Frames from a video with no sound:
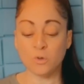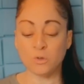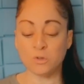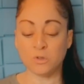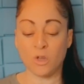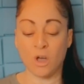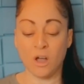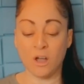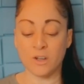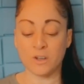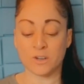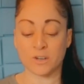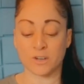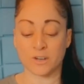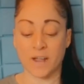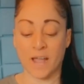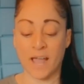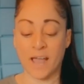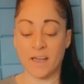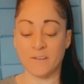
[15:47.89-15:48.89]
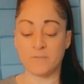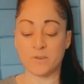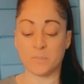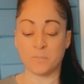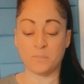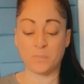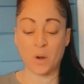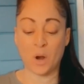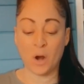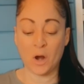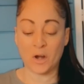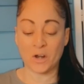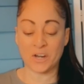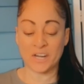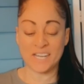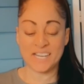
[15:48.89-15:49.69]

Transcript: longer have a part